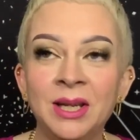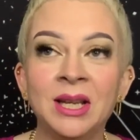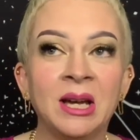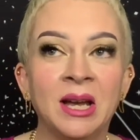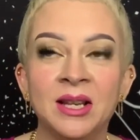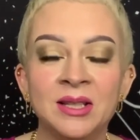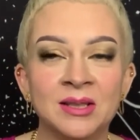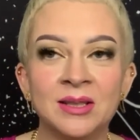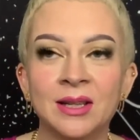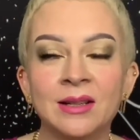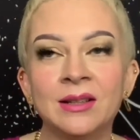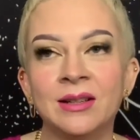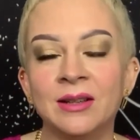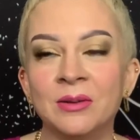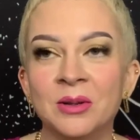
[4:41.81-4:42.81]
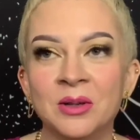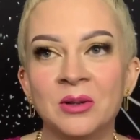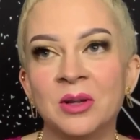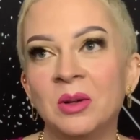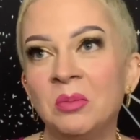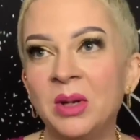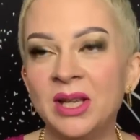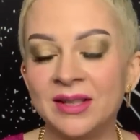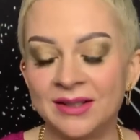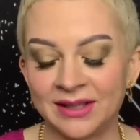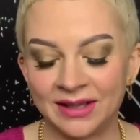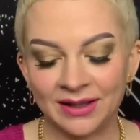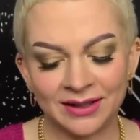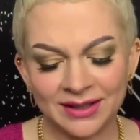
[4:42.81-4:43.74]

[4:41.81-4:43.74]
I had to settle on ordering pizza.